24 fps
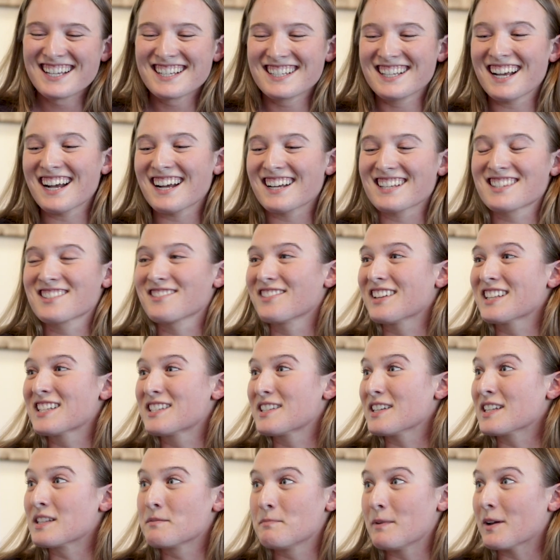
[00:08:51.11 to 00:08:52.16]
Yeah, so
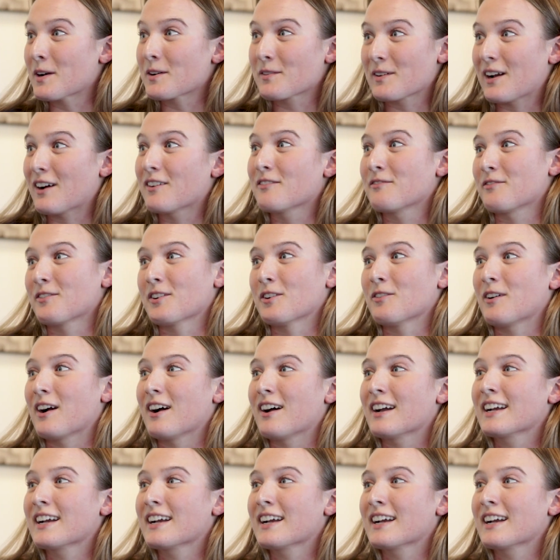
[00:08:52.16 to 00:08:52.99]
it's been around for a while.